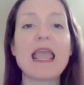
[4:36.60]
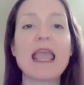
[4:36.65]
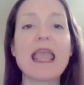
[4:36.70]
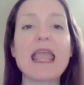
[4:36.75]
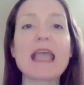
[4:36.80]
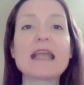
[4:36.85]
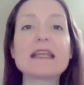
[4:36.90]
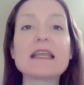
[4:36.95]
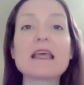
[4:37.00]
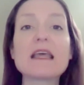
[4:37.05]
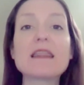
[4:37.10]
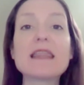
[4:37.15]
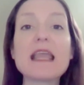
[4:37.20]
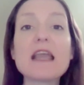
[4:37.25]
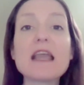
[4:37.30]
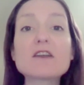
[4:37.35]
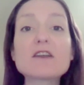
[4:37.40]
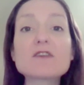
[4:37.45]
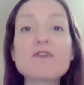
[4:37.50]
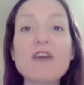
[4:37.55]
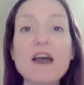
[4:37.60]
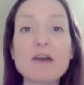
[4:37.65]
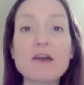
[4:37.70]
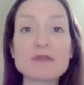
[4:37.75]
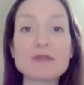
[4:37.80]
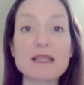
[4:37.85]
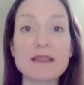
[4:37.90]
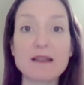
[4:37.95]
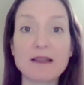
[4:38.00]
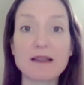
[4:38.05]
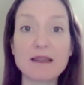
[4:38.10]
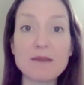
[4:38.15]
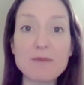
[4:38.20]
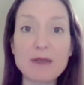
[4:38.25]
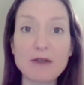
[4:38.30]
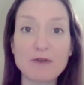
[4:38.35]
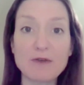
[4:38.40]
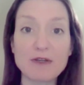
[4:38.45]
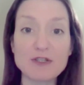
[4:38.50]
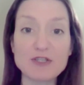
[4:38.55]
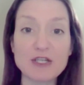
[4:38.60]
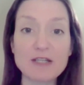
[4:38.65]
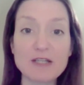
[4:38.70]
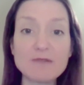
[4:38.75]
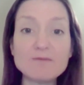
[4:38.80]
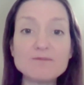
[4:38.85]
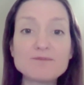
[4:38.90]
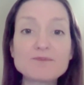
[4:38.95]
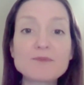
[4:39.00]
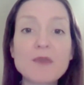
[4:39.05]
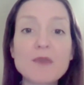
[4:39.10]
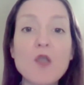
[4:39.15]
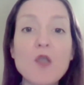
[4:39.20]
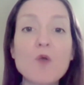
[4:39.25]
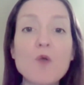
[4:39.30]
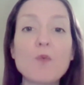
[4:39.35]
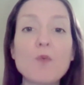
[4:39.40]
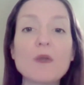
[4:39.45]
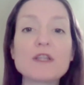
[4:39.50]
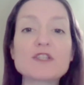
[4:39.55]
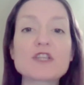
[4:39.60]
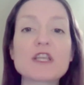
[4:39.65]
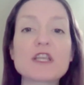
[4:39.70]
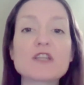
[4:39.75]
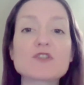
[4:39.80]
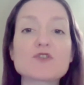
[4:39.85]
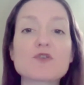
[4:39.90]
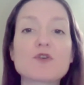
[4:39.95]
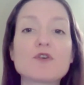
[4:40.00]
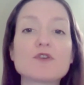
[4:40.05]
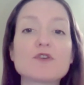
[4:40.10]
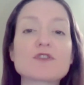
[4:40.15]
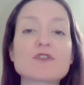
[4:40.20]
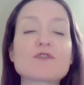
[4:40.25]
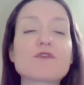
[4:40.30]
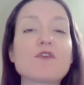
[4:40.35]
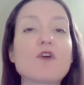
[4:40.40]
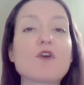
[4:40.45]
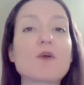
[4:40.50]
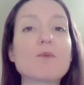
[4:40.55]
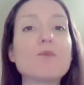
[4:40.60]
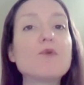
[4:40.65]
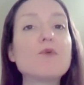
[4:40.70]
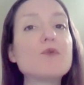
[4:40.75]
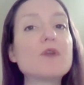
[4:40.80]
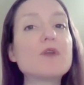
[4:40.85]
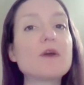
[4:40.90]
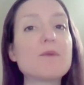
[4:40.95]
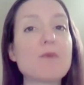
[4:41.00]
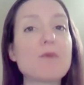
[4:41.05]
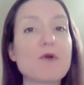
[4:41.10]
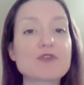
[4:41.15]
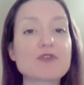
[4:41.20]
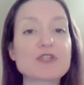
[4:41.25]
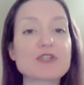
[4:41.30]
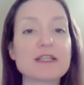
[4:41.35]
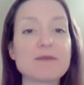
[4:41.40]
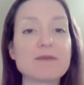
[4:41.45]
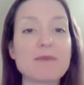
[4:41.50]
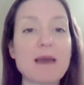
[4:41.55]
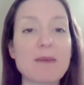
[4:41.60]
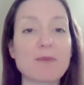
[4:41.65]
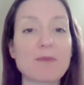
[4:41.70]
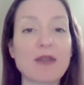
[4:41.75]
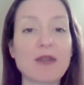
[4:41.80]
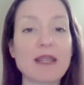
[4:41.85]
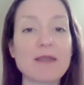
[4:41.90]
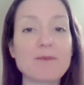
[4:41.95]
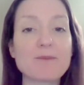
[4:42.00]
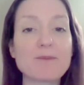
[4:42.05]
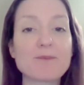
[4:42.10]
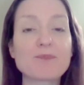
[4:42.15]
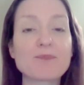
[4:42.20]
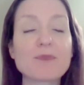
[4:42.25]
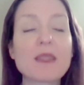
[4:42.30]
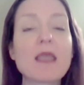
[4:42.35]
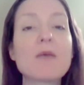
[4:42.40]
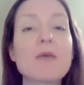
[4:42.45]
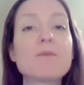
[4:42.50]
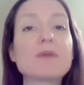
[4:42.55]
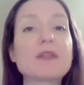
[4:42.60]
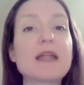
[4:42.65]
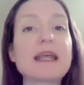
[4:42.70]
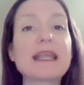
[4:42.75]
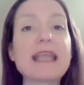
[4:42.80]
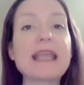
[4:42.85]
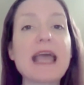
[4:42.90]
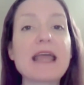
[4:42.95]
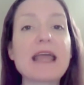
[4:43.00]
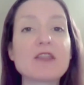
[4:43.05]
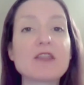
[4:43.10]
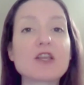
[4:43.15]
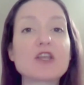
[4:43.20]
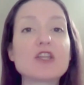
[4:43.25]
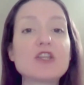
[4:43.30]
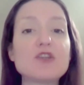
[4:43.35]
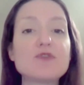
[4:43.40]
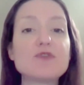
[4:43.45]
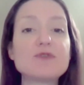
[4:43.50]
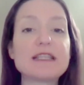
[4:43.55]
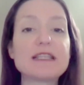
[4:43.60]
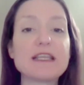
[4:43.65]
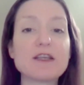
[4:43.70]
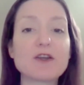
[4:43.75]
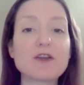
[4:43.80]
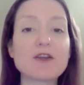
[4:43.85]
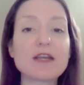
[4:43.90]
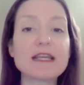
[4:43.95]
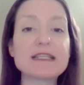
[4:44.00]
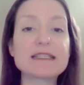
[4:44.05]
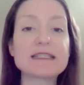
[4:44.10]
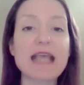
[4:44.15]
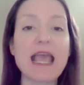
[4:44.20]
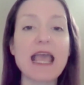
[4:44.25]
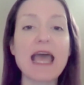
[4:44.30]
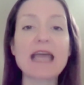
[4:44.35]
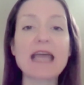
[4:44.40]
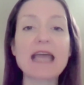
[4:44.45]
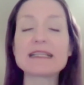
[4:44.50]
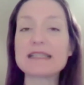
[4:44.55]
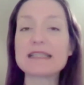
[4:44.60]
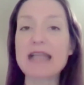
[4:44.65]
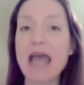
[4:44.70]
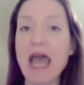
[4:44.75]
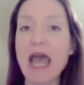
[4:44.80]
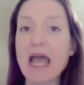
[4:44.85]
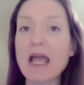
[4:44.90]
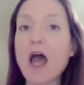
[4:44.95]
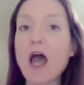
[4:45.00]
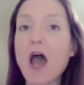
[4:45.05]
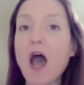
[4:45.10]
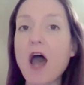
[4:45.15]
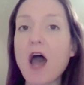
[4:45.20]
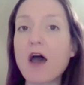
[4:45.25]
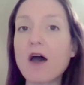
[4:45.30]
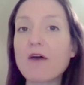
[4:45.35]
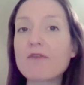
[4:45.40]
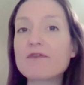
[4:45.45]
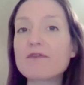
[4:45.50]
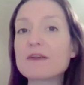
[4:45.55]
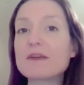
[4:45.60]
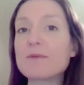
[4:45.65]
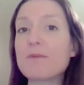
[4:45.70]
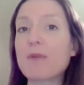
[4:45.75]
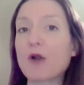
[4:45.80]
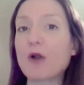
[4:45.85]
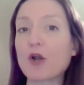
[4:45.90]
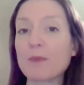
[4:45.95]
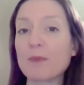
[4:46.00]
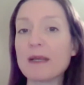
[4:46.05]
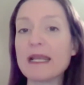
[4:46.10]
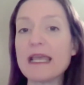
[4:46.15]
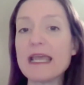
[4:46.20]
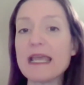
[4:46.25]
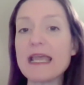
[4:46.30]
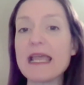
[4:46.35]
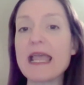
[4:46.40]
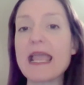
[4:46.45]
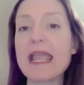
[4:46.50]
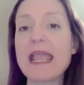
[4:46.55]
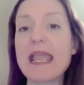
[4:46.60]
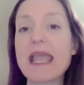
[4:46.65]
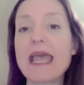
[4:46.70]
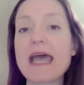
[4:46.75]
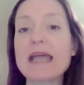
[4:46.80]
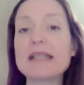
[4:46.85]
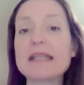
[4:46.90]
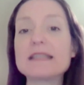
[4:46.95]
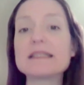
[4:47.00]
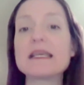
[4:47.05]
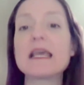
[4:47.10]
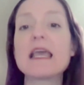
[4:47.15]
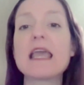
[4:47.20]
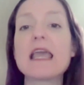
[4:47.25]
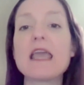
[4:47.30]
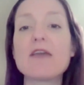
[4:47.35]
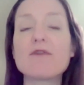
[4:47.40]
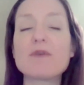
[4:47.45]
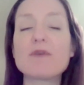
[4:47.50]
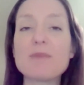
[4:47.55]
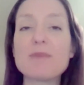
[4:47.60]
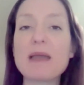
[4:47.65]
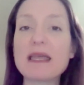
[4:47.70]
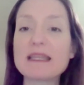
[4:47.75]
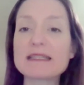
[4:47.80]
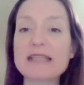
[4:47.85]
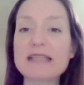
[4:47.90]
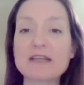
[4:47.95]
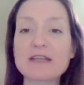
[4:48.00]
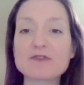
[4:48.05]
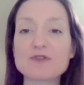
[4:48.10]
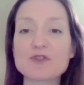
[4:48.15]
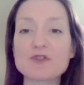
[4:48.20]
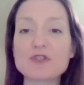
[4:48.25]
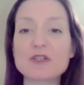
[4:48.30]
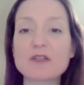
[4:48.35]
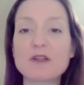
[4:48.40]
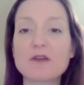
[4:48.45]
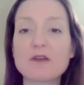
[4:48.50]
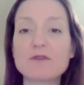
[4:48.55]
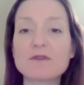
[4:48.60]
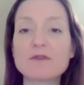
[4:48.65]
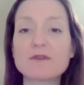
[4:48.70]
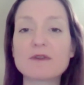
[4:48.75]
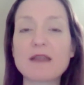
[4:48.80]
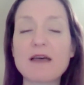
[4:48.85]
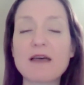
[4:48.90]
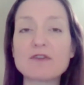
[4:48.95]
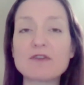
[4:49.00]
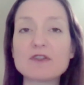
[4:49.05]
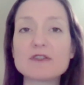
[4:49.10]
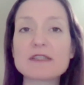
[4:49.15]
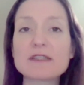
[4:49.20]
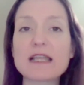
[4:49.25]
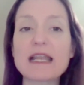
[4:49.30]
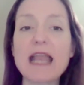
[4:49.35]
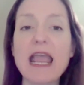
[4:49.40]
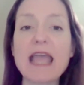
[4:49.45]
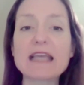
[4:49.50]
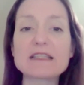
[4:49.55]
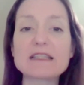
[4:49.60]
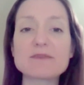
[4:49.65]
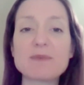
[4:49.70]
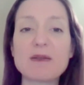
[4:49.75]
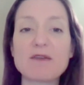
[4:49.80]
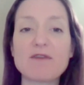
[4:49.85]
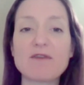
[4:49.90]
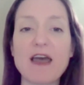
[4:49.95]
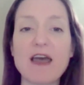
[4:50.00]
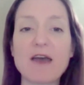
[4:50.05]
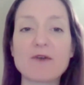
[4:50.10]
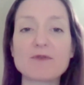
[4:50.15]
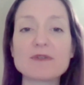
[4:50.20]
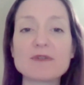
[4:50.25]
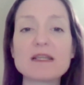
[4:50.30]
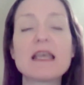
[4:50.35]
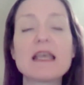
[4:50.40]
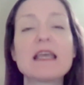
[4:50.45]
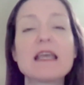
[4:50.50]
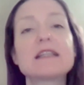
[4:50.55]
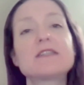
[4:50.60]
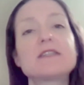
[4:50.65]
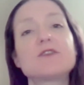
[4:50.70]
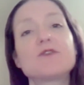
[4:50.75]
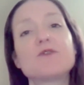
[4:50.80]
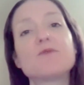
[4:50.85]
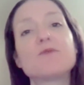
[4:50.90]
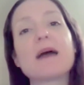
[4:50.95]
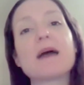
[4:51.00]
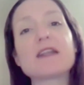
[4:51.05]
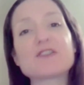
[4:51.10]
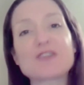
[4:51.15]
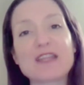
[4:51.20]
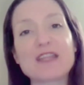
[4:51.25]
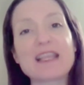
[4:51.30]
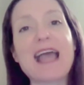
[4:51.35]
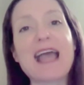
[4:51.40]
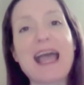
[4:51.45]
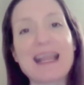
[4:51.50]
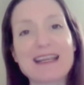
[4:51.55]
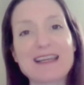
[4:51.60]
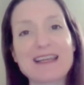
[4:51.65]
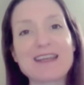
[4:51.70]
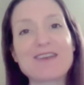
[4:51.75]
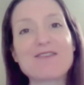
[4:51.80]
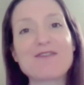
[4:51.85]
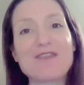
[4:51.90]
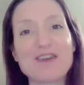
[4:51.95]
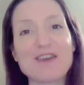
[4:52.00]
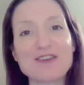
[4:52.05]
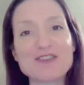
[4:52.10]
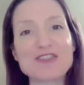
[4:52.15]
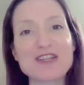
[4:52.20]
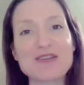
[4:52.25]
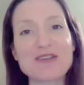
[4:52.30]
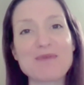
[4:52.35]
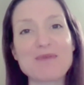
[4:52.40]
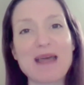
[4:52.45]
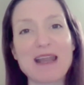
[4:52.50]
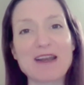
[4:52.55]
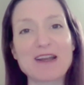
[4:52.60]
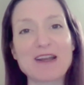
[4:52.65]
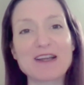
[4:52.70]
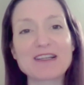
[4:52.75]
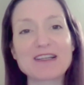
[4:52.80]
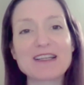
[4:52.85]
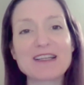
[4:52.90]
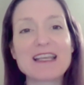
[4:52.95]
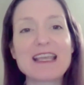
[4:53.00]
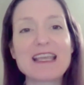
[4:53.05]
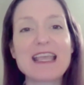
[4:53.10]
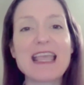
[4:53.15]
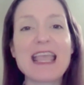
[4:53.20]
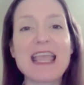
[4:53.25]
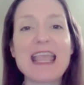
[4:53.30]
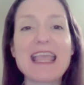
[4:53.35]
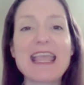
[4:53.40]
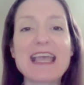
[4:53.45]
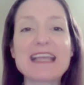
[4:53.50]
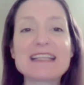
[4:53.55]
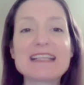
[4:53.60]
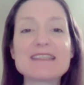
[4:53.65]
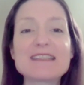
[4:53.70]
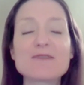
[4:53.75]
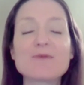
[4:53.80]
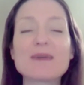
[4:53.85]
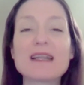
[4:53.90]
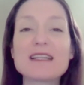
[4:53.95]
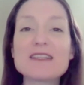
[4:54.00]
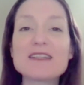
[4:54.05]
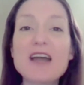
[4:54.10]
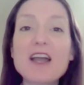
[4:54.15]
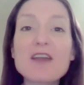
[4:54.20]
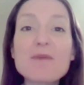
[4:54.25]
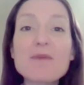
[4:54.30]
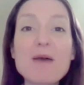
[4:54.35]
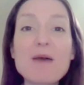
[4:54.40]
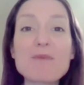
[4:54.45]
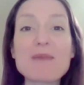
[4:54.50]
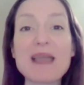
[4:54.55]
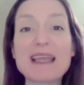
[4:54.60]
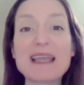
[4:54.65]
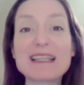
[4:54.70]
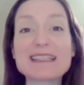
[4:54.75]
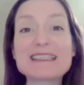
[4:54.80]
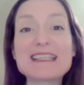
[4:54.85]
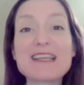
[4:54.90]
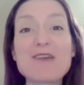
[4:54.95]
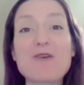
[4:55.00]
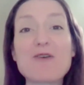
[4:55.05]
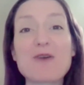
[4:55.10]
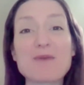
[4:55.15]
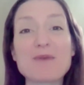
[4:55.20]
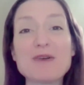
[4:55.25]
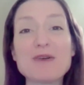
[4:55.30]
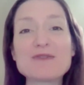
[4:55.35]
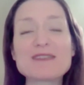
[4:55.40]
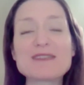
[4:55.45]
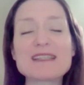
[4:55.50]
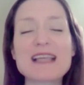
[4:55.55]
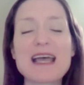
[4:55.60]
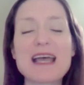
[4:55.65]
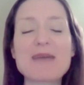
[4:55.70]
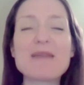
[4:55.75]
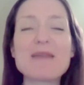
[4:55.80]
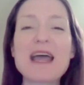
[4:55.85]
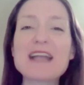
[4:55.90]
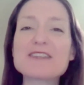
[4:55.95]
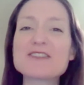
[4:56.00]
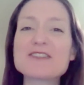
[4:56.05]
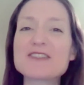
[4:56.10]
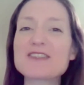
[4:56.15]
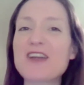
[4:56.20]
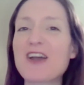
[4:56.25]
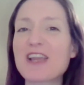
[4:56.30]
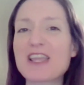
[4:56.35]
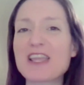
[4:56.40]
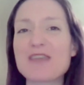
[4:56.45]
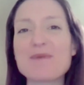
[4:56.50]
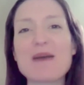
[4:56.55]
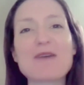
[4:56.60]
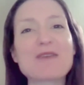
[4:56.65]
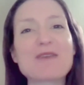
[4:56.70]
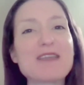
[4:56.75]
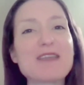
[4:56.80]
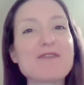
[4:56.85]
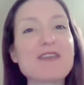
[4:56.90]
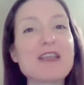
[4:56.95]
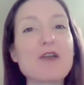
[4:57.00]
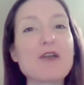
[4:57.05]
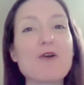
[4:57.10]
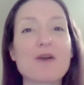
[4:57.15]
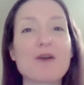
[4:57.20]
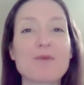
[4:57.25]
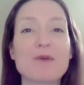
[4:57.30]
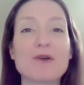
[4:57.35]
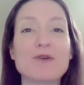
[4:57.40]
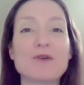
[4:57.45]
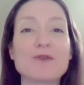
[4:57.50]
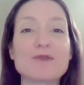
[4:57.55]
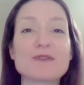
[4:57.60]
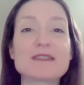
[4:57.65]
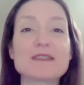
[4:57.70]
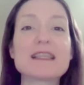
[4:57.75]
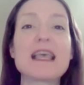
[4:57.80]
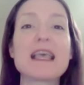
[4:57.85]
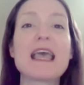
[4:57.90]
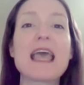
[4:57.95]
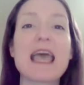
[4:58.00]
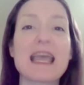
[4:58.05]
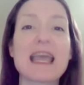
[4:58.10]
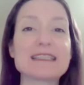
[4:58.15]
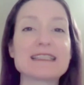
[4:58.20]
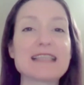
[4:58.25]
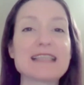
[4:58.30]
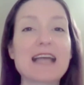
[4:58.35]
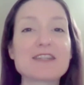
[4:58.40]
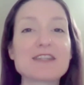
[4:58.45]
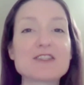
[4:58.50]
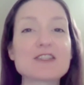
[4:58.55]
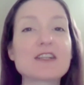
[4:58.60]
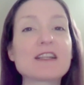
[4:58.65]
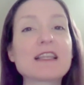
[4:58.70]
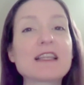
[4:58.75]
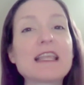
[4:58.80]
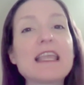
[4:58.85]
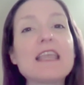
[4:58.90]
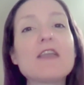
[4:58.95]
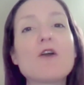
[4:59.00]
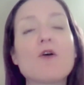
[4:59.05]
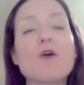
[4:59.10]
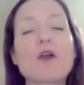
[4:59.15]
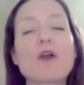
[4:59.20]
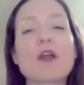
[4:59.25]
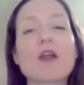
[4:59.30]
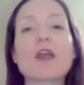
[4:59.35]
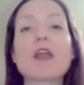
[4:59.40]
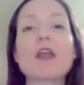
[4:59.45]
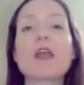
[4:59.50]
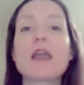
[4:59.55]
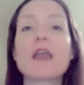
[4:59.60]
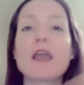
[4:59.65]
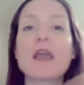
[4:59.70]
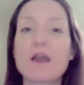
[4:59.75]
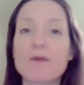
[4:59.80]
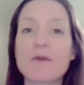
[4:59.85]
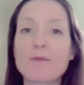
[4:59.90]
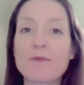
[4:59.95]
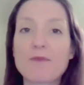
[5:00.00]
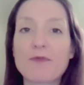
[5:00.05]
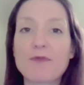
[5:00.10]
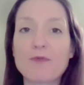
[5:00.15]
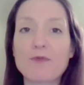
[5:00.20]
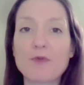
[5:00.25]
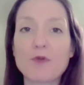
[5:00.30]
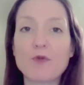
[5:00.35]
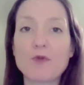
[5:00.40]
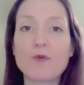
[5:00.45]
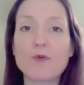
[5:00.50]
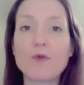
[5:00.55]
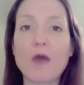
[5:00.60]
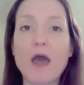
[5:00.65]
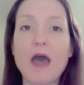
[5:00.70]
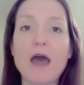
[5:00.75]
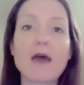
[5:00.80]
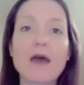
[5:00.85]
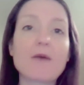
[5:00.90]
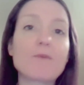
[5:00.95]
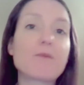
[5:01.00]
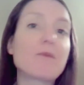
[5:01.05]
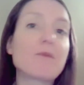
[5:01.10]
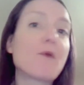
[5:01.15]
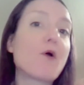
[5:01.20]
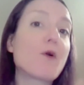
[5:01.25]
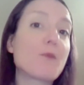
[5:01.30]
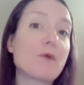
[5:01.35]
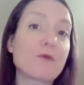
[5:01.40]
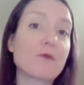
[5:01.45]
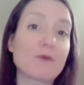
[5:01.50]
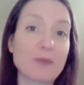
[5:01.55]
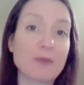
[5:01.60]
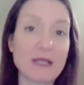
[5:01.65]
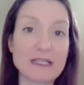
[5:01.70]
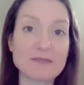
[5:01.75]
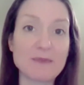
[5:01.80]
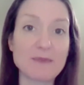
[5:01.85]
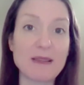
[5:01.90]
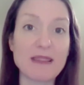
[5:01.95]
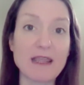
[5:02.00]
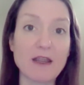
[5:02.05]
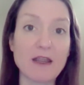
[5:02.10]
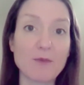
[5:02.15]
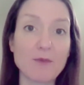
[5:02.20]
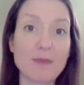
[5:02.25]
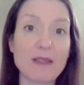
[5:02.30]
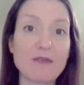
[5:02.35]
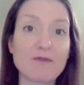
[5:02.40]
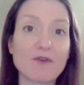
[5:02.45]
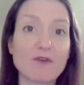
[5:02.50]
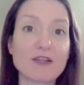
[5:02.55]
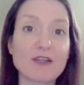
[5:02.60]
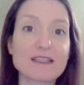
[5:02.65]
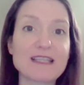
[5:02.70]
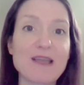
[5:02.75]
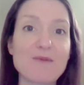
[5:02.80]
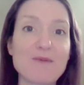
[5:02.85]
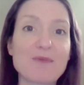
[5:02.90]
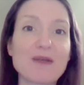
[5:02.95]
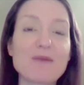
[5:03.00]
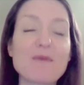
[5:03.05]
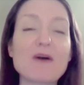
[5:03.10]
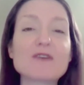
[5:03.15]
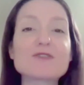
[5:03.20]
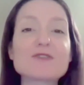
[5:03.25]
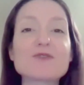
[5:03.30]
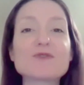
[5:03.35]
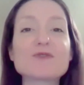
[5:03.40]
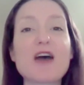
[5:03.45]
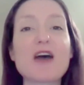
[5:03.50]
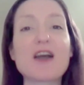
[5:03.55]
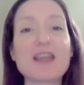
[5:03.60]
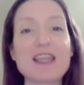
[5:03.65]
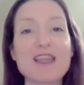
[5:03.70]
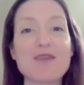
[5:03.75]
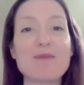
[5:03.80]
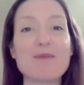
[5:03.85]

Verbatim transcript: And they are found in the limbic region, which controls for mood, emotion, and memory. But again, the good news here is that it's not often permanent. And if we balance estrogen levels, it has been found to modulate cognitive function better. And when I talk about balancing hormones, I'm not just talking about giving hormones exogenally or through hormone replacement therapy, for example. I'm also talking